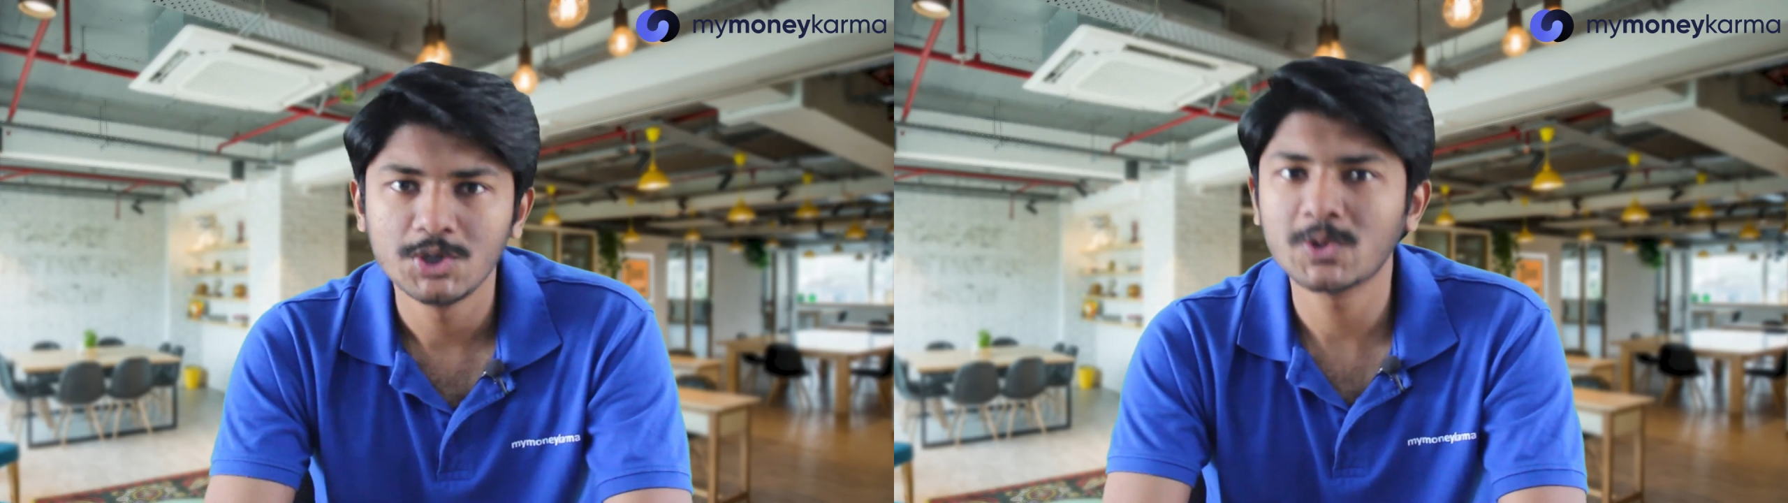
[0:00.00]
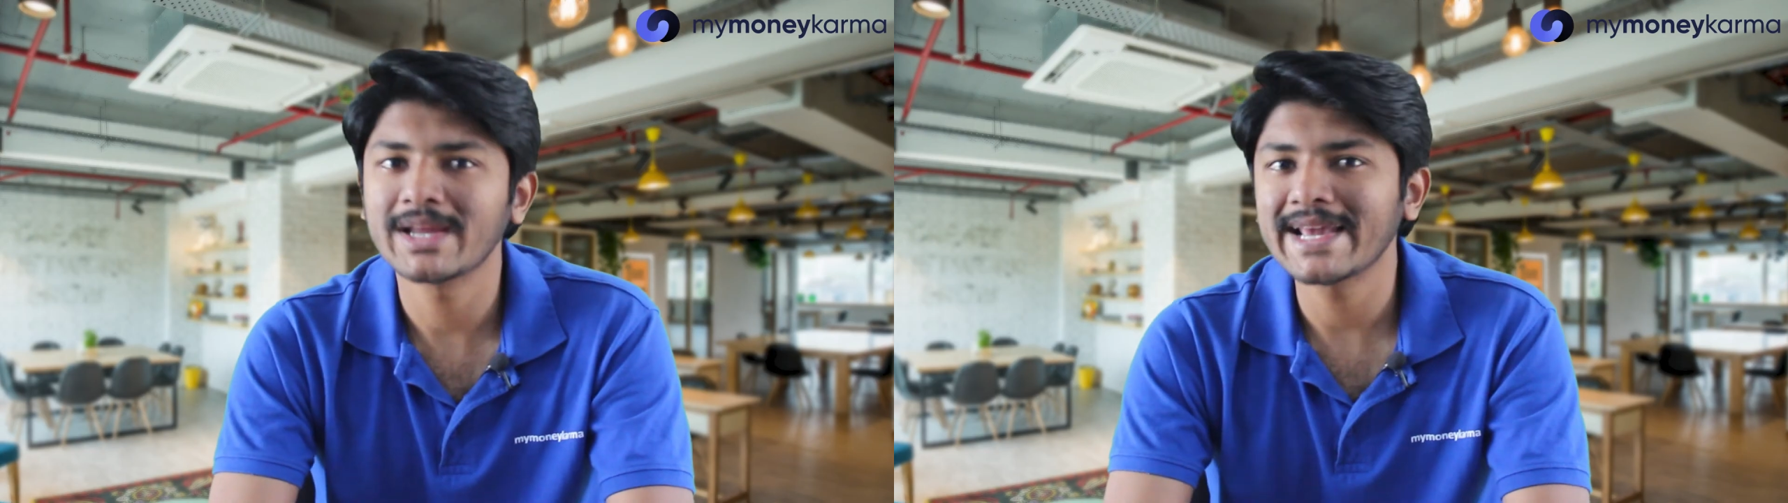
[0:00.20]

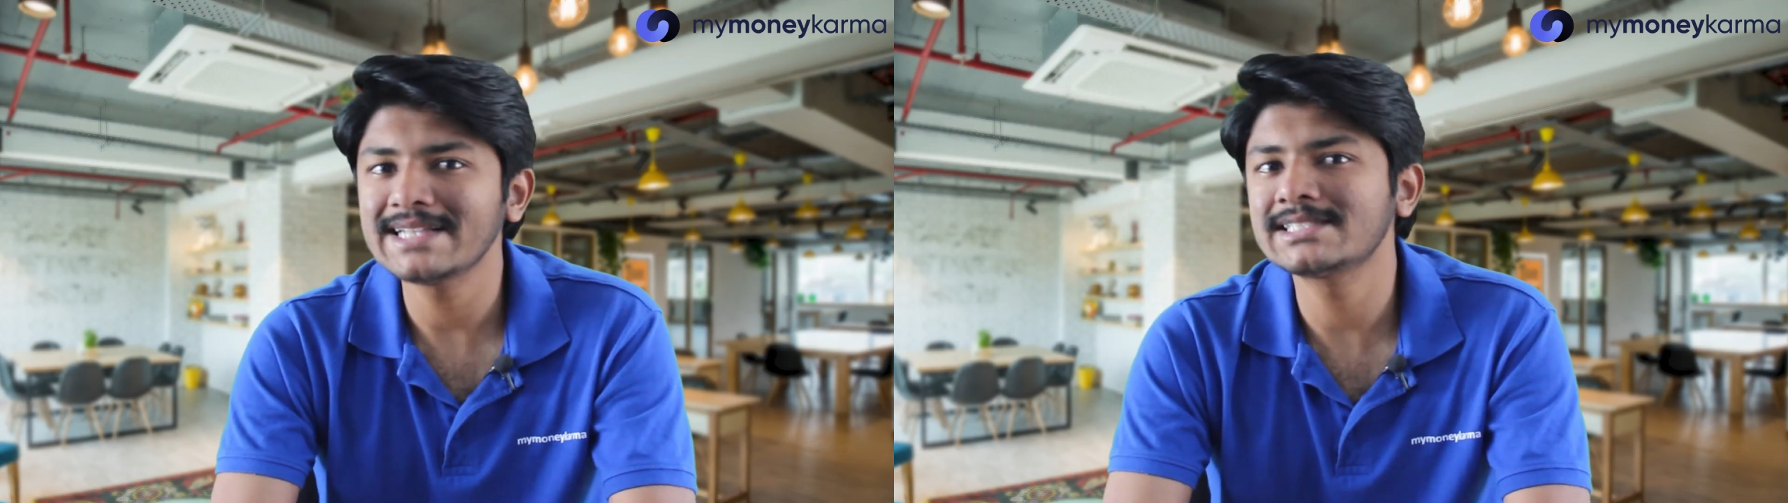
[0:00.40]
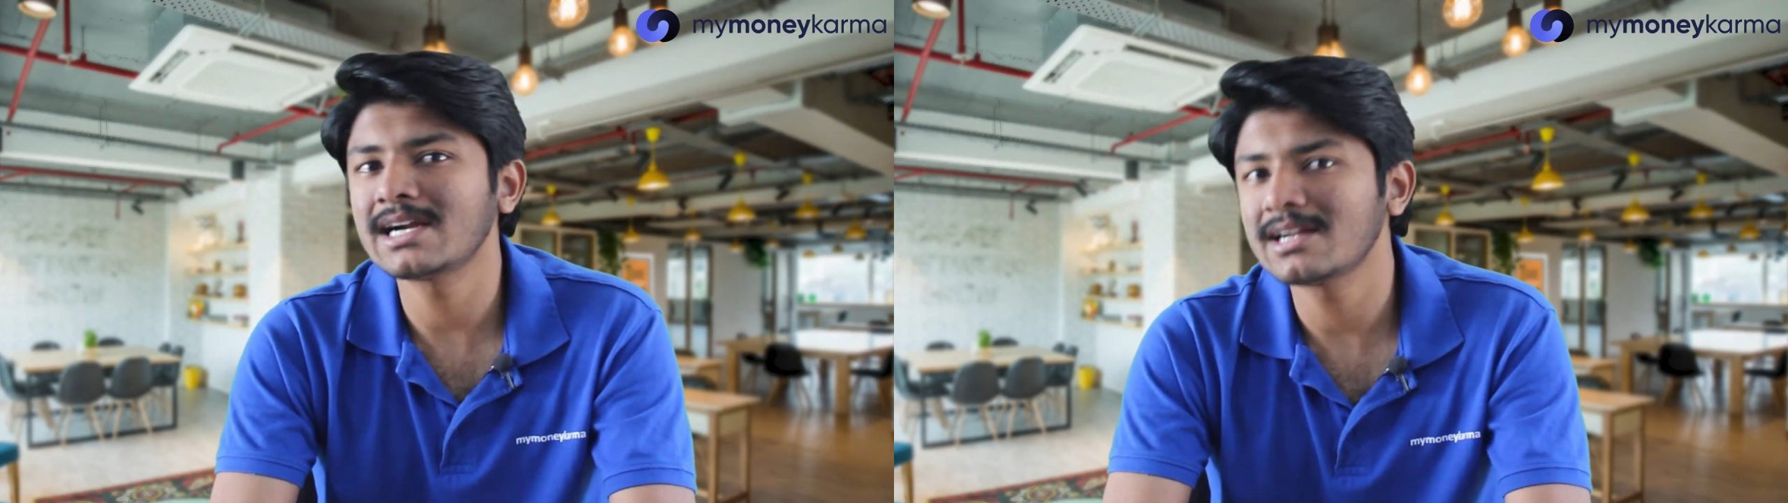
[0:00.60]
You can
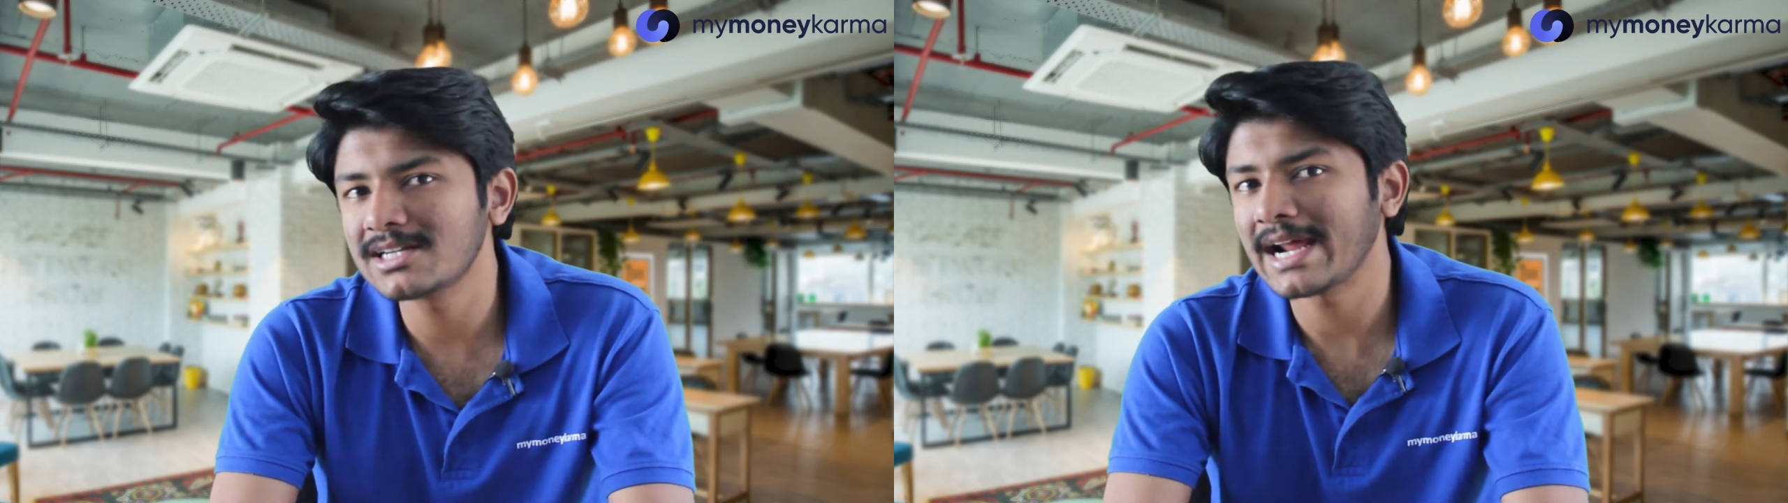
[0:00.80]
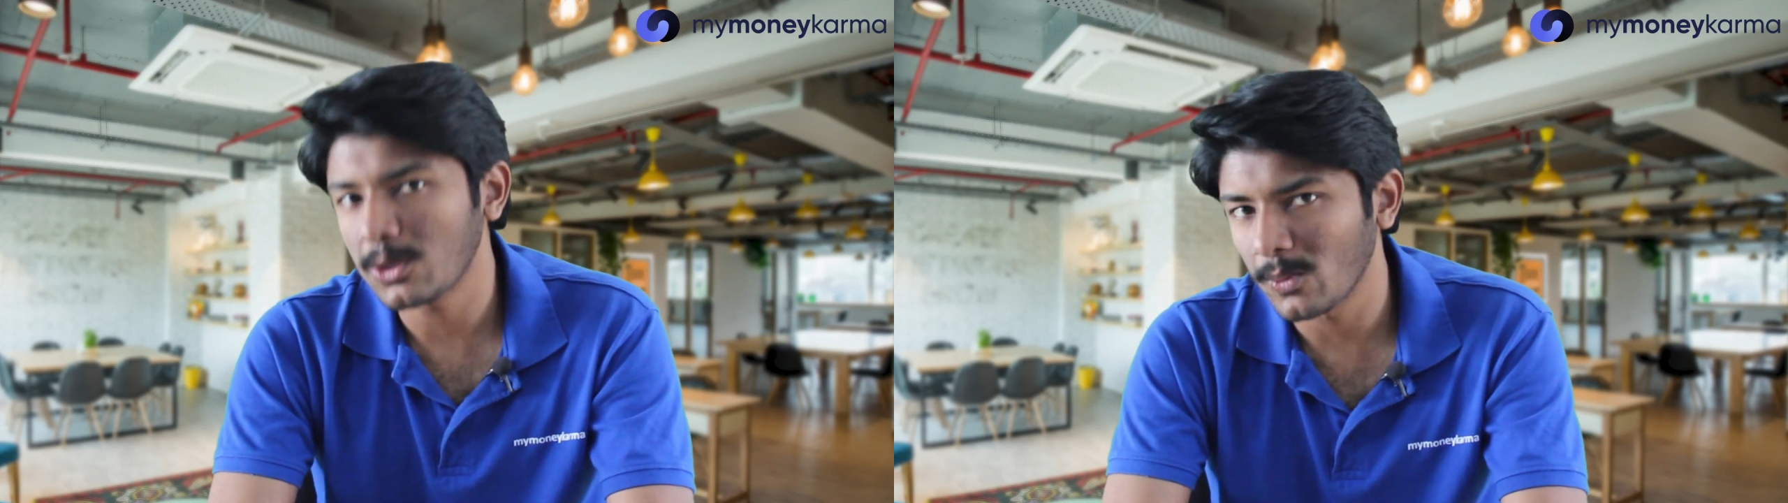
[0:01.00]
get
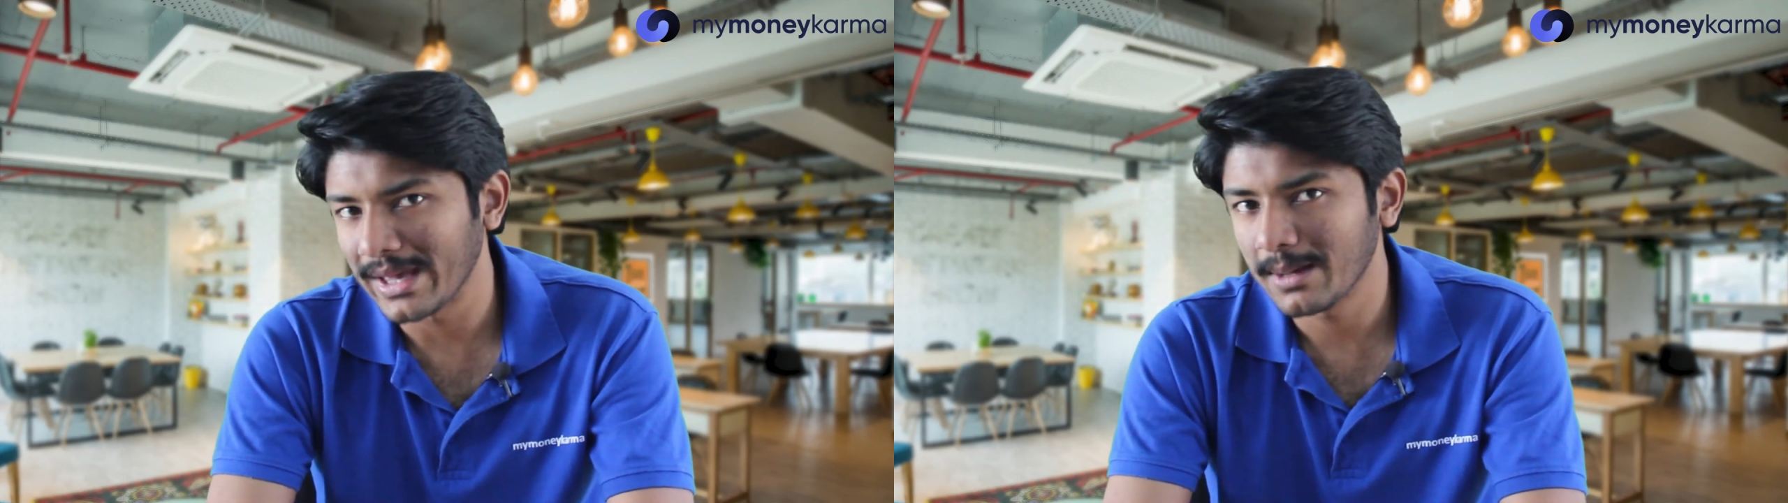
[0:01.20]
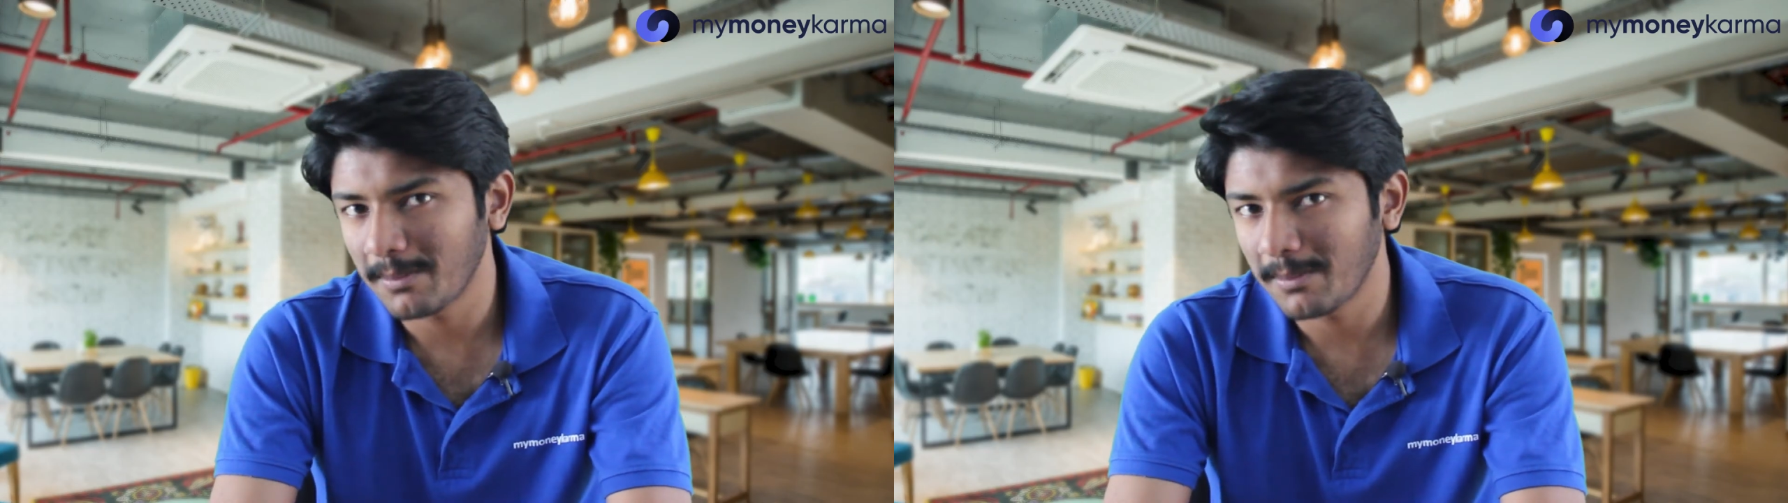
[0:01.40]
started right away